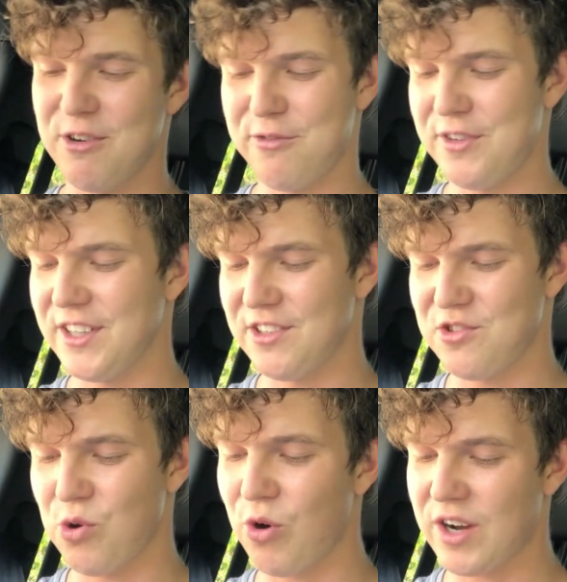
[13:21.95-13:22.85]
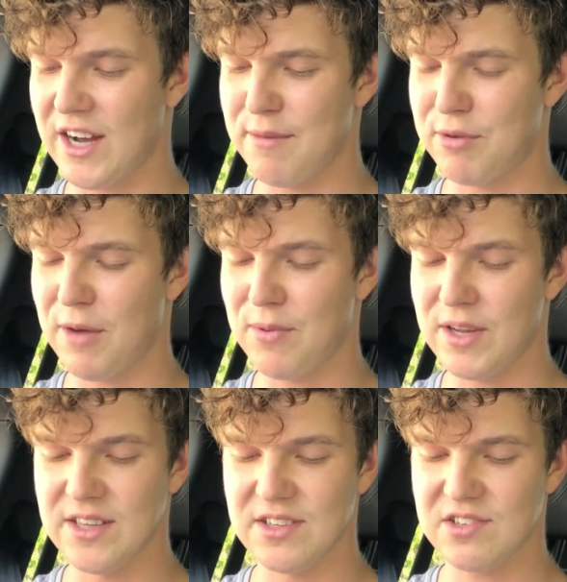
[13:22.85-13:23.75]
You'll feel the torque
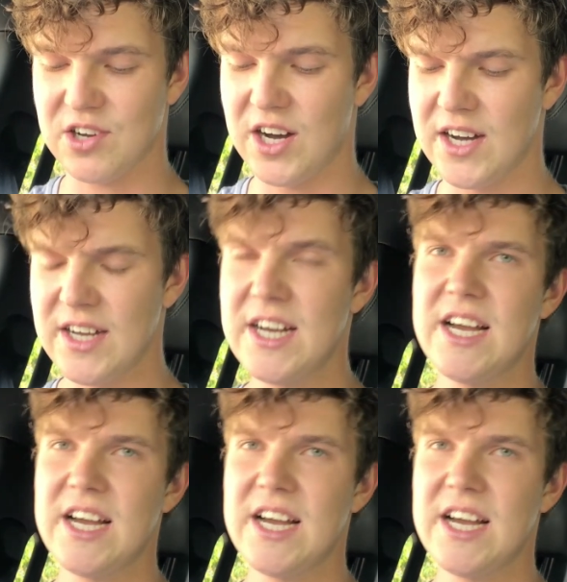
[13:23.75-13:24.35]
properly in this car.